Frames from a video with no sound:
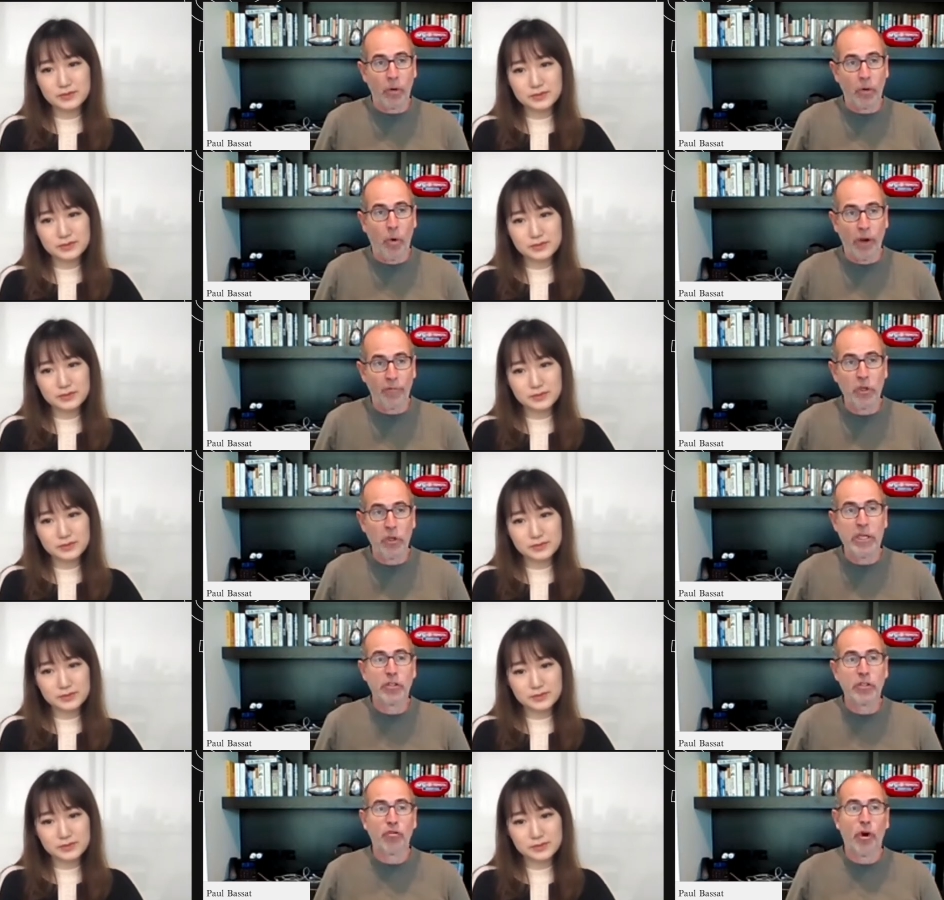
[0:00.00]
Speaker 1: quite a few
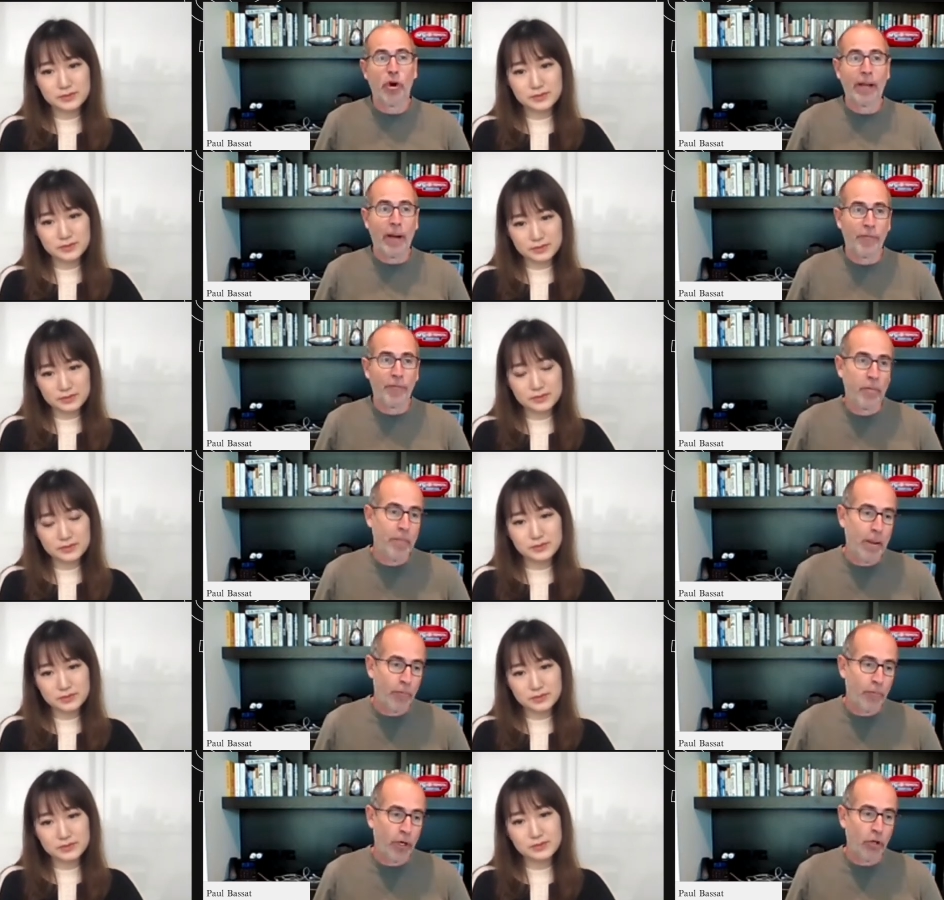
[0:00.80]
years growing up from
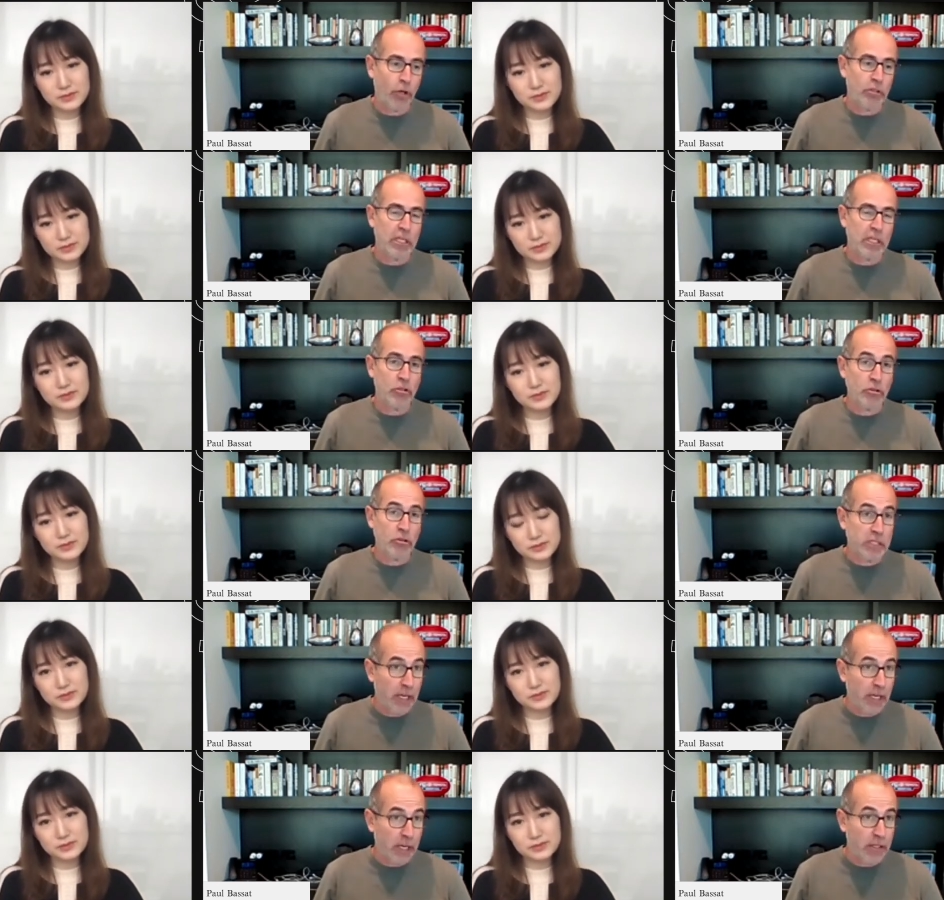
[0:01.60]
memory, Lucy, in New
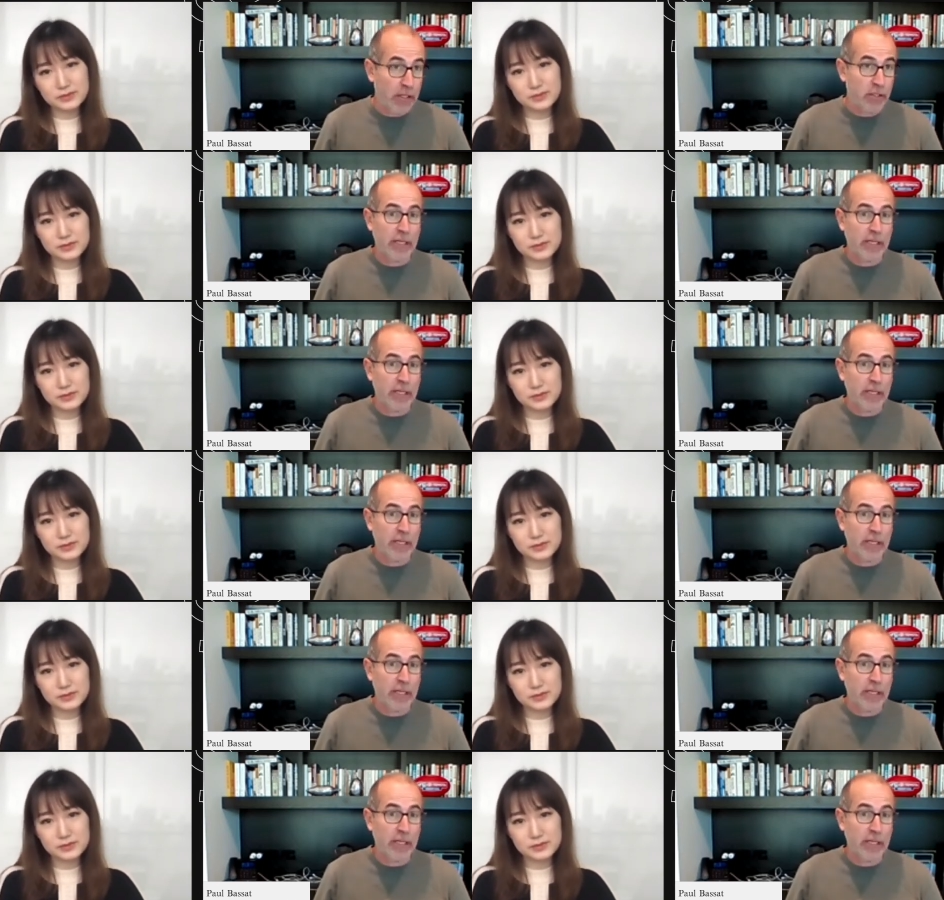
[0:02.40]
Zealand.